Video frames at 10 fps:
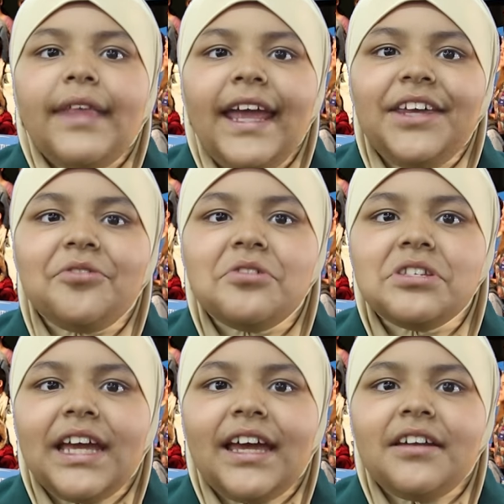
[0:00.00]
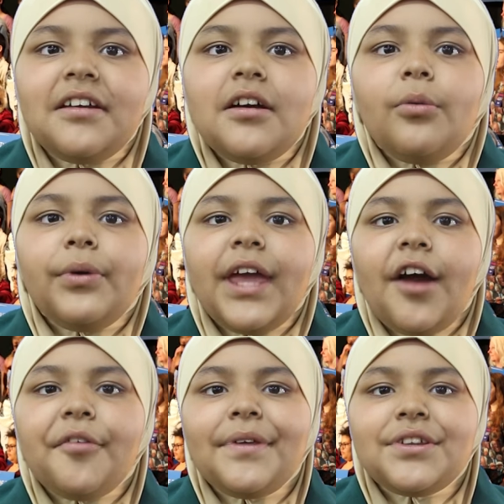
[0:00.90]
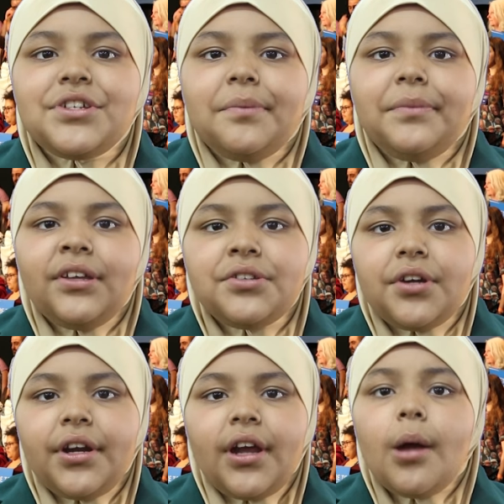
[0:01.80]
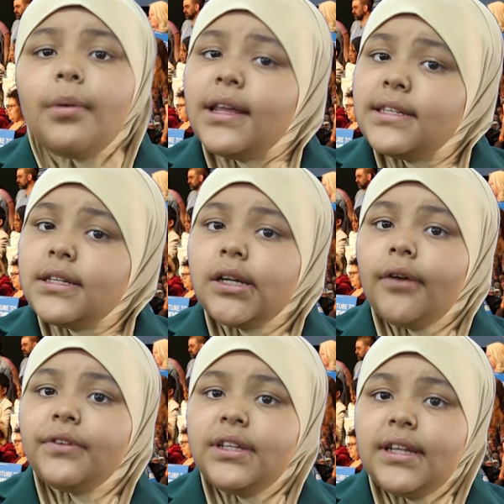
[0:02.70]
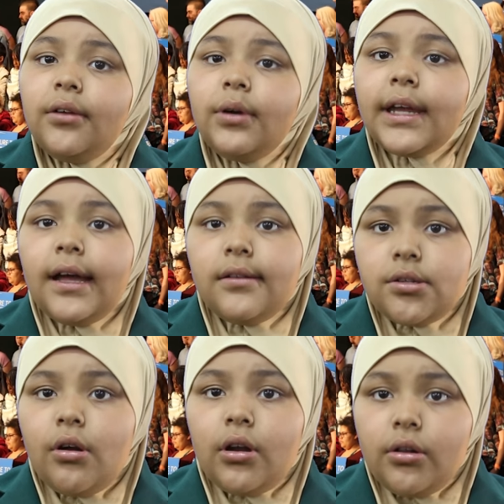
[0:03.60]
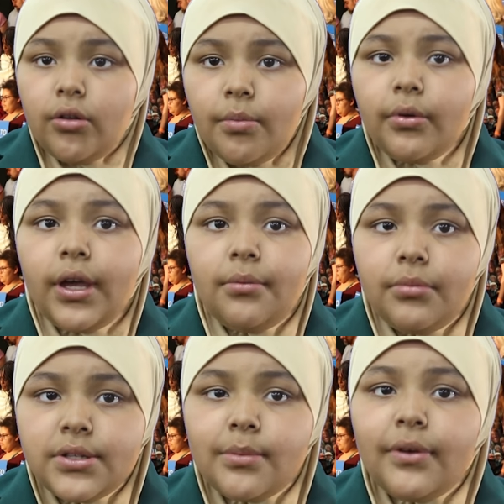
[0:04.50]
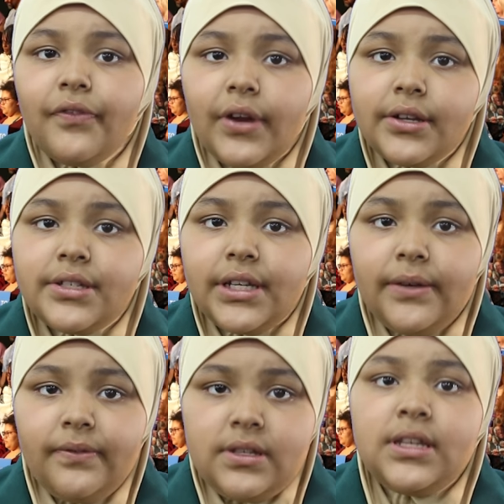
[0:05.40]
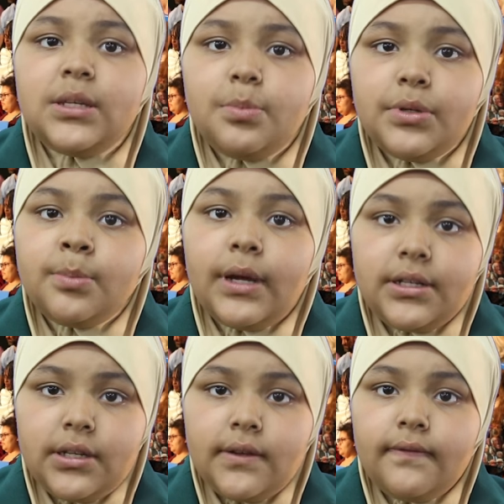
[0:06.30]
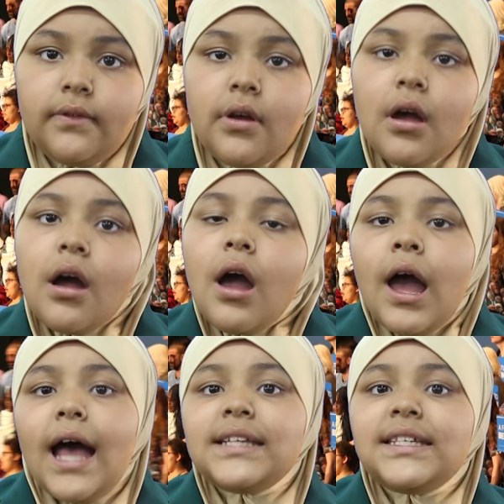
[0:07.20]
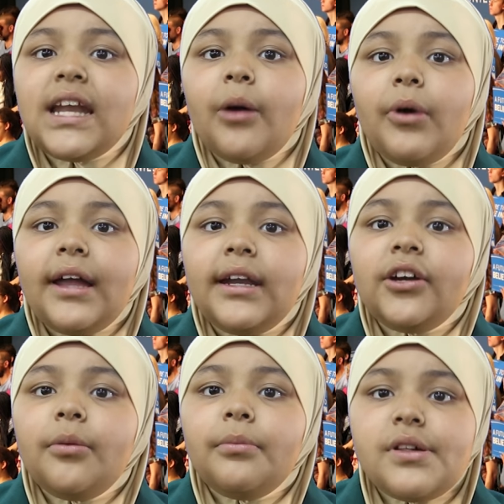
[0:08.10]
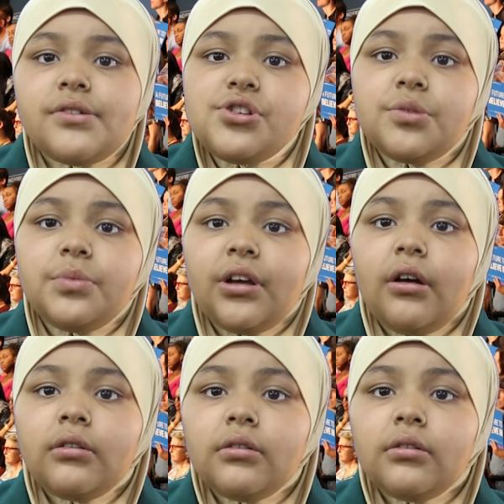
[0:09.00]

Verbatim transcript: Thank you, Razane. We have Brother Jamil Tourk, President of the Delaware Council on Global and Muslim Affairs, to give us his perspective. Assalamu alaikum, Brother Jamil.